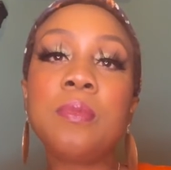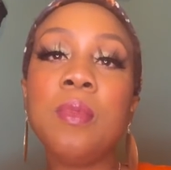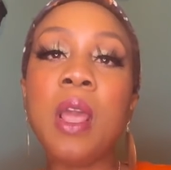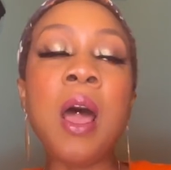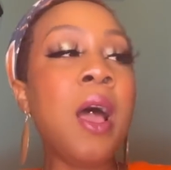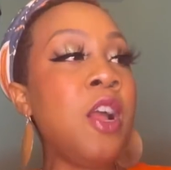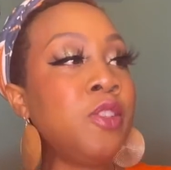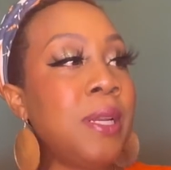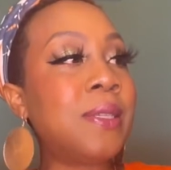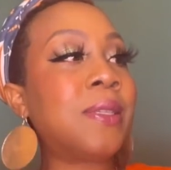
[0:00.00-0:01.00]

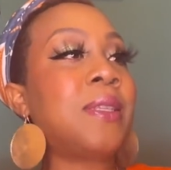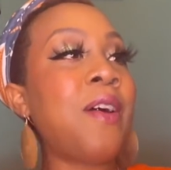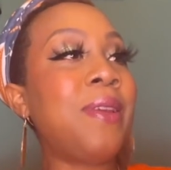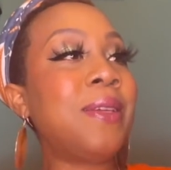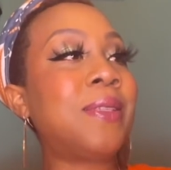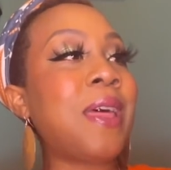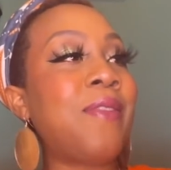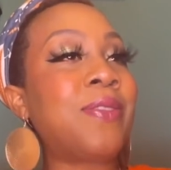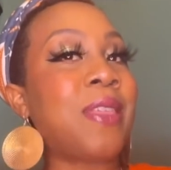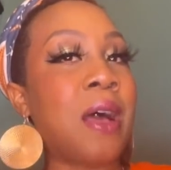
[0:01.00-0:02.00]

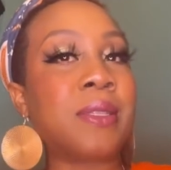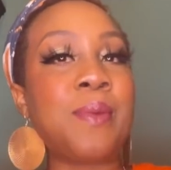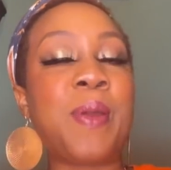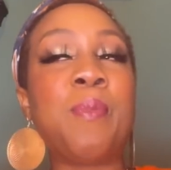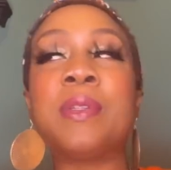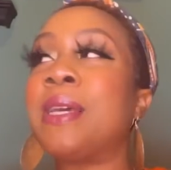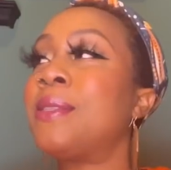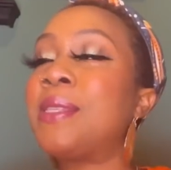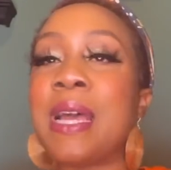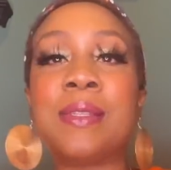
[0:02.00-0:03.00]
177,000 people done
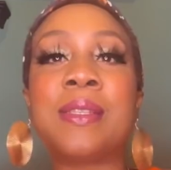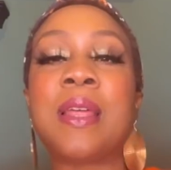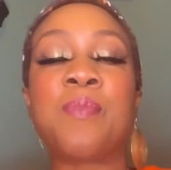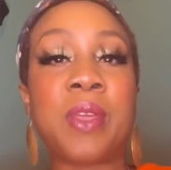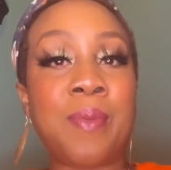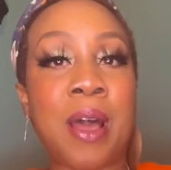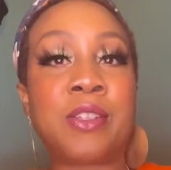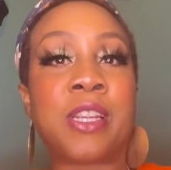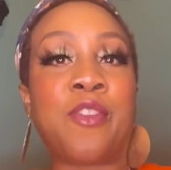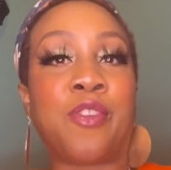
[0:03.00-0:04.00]
said something about
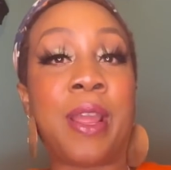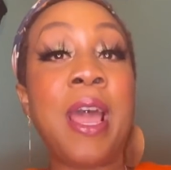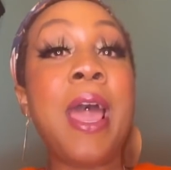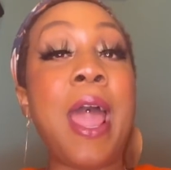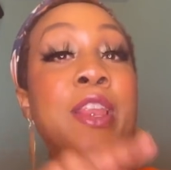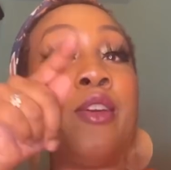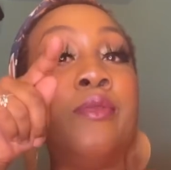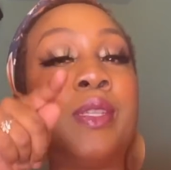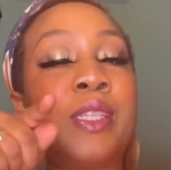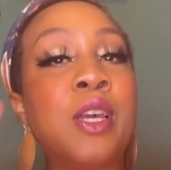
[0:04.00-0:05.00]
Jeffree, and you
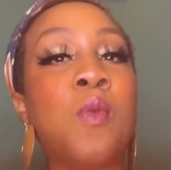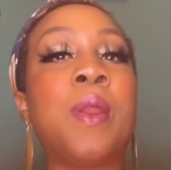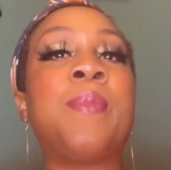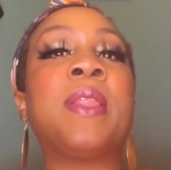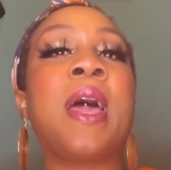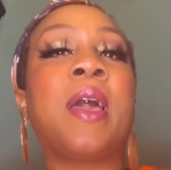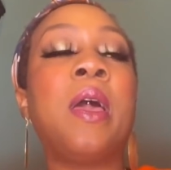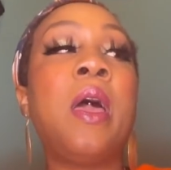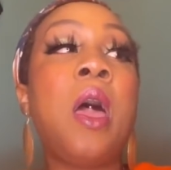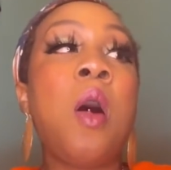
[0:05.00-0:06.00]
still want to be like,
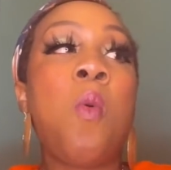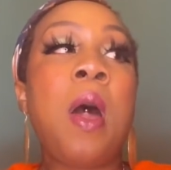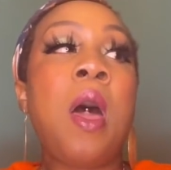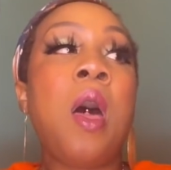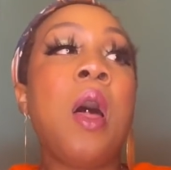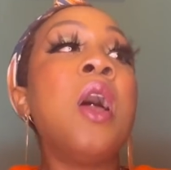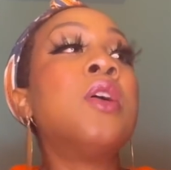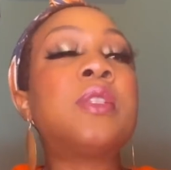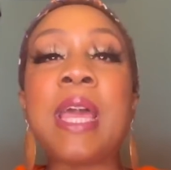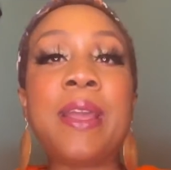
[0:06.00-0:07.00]
well,
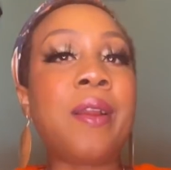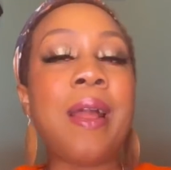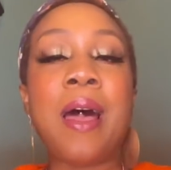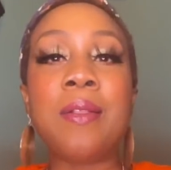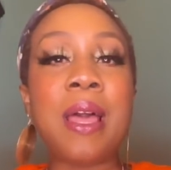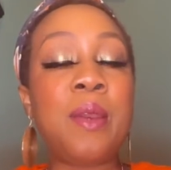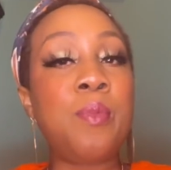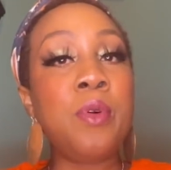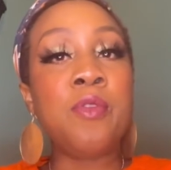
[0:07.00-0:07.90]
take your L and move